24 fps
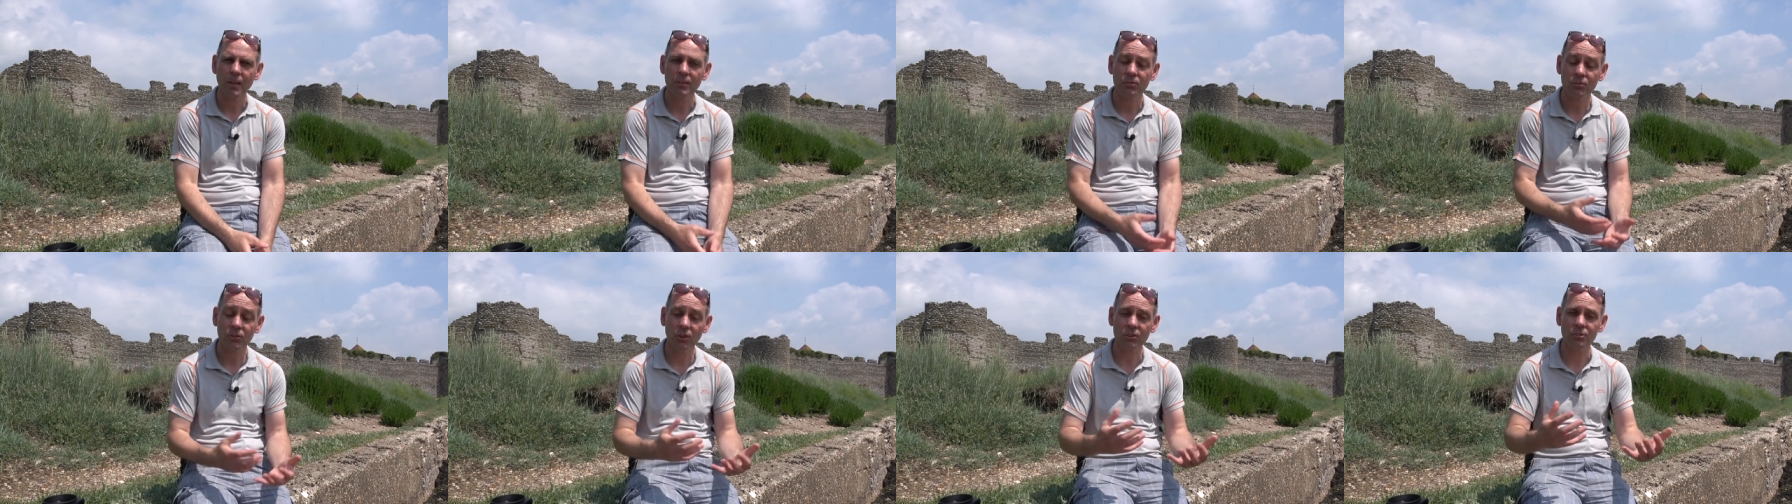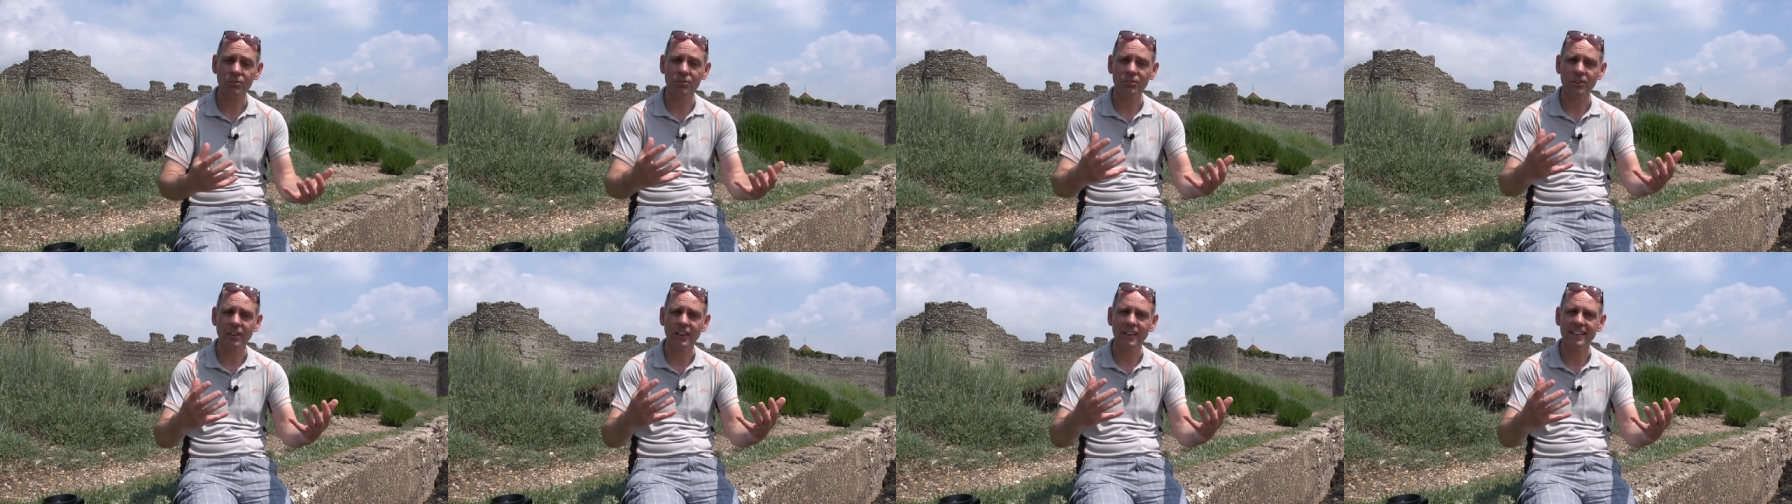
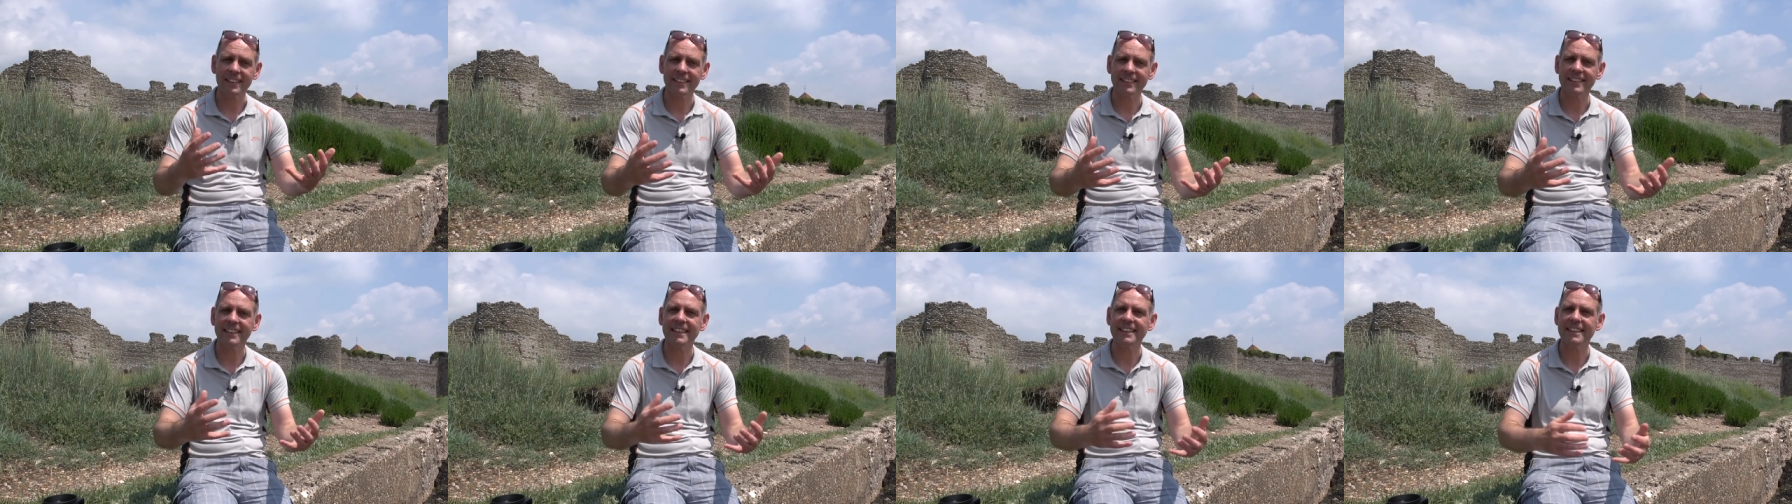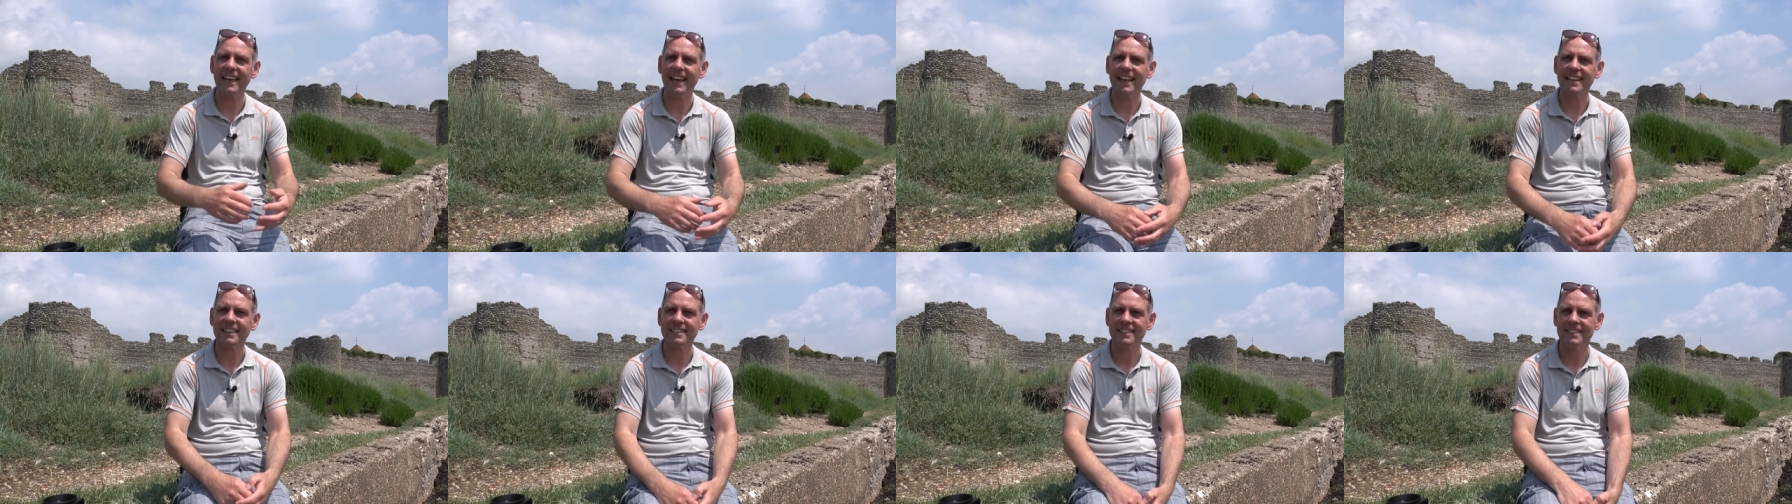Joshua did
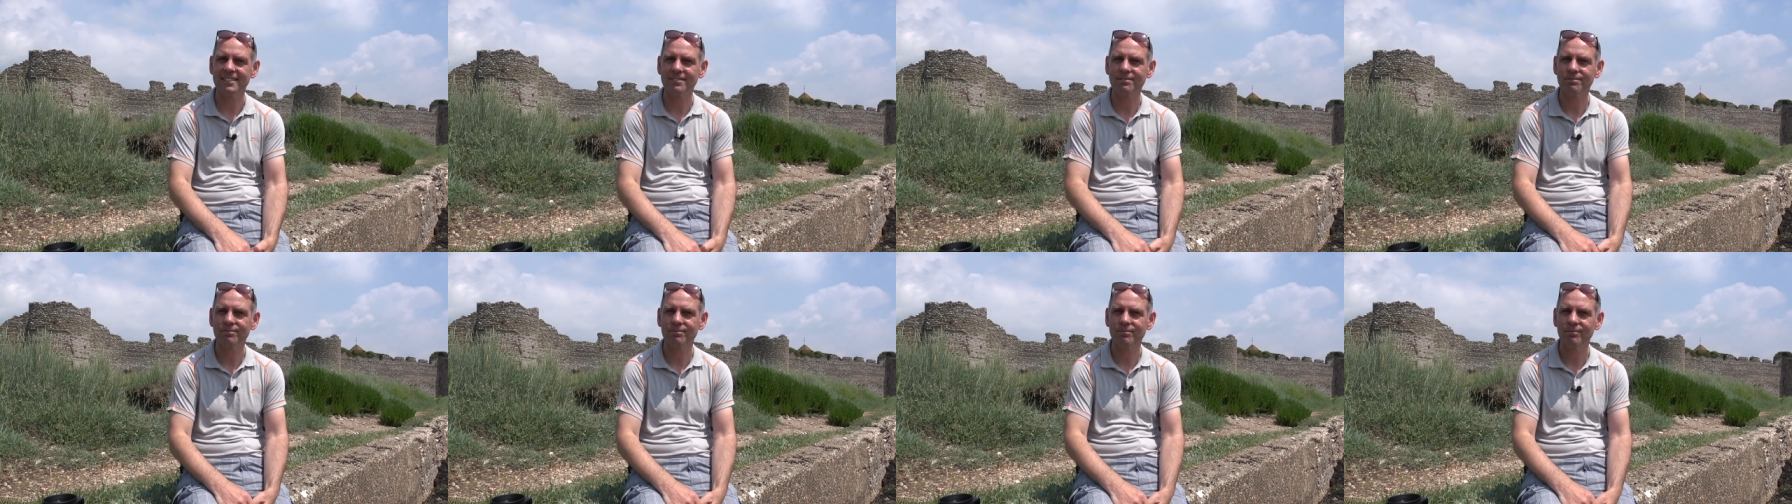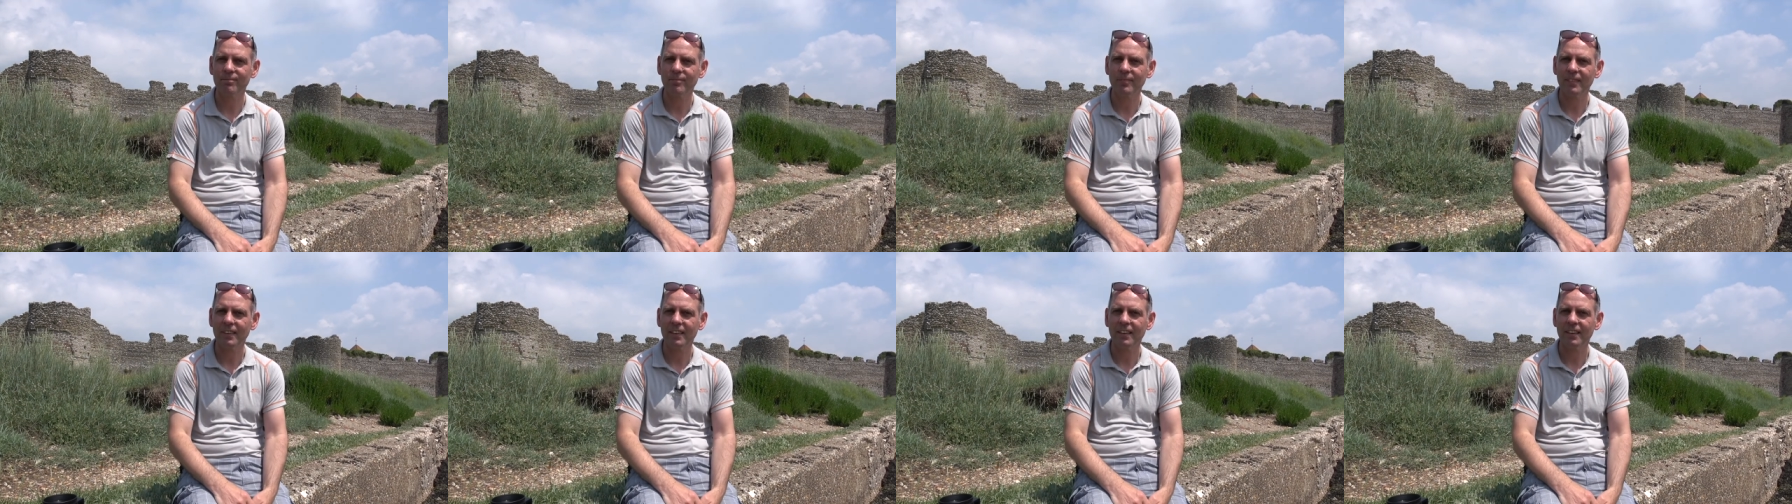that,
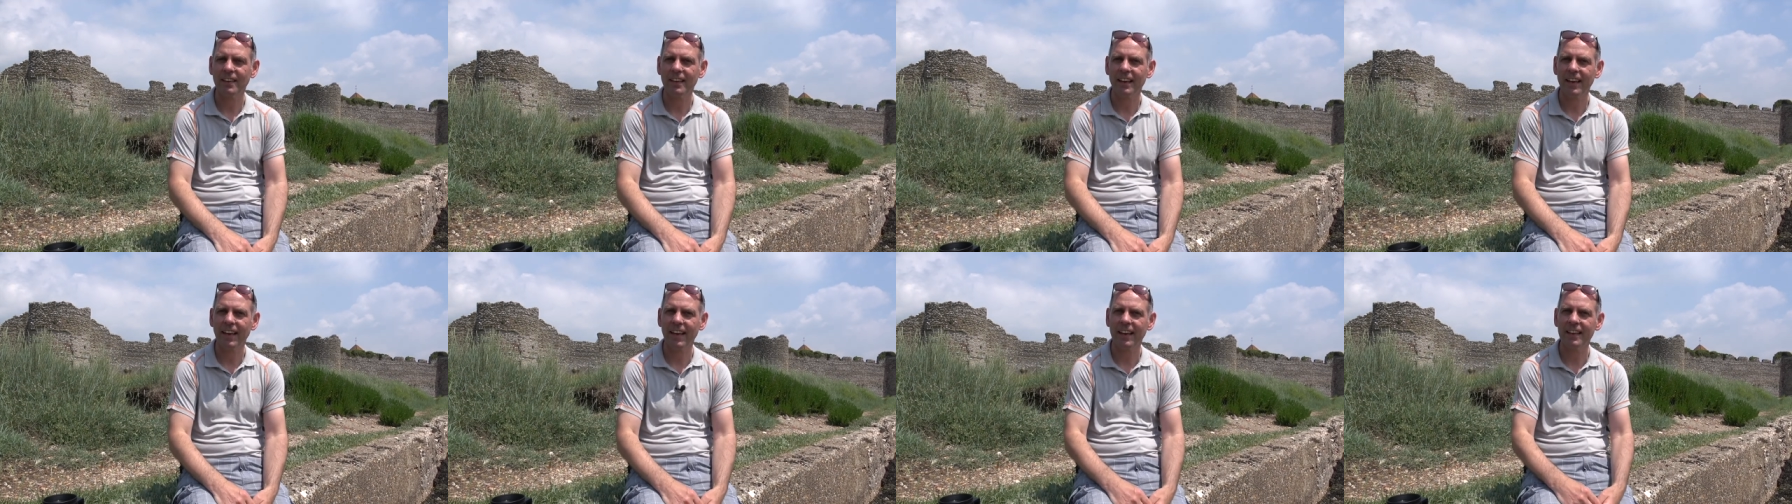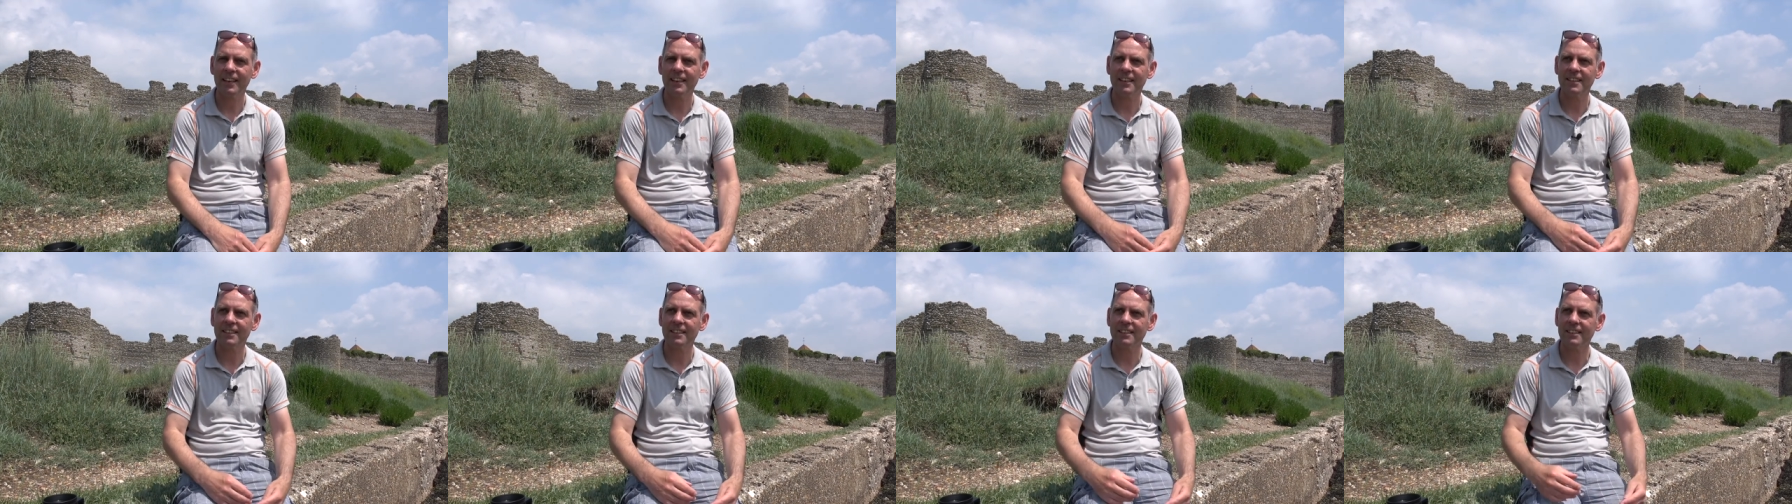
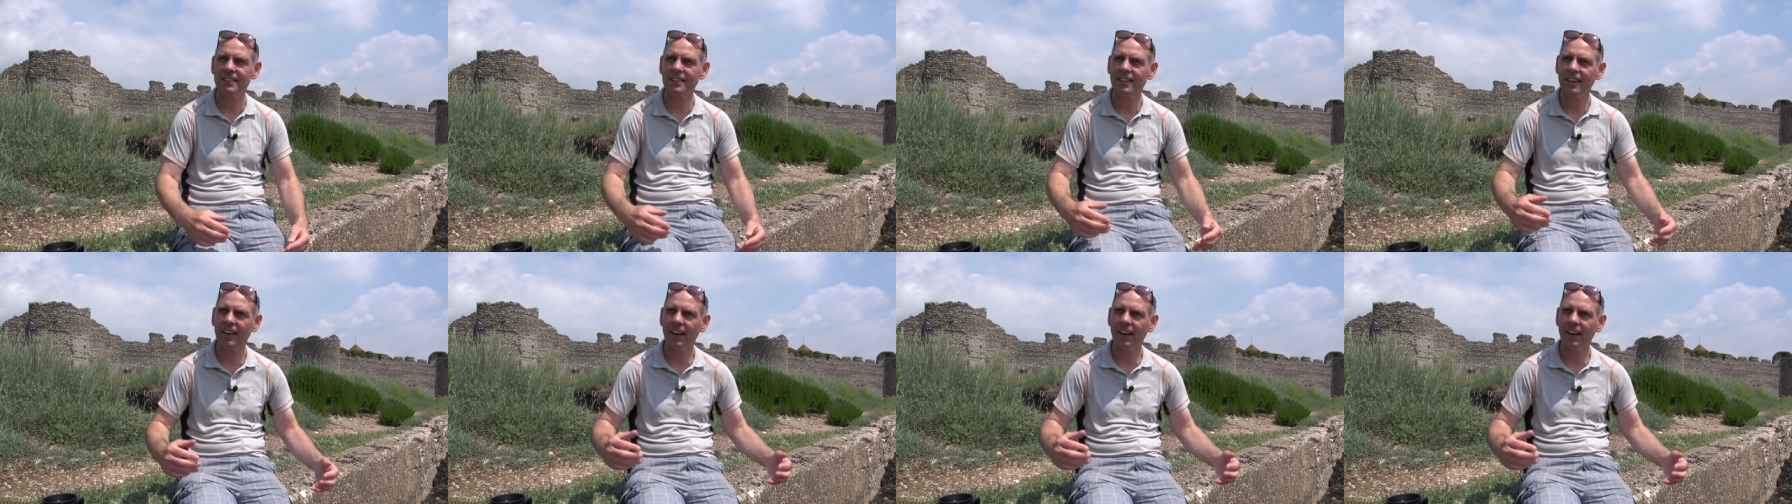and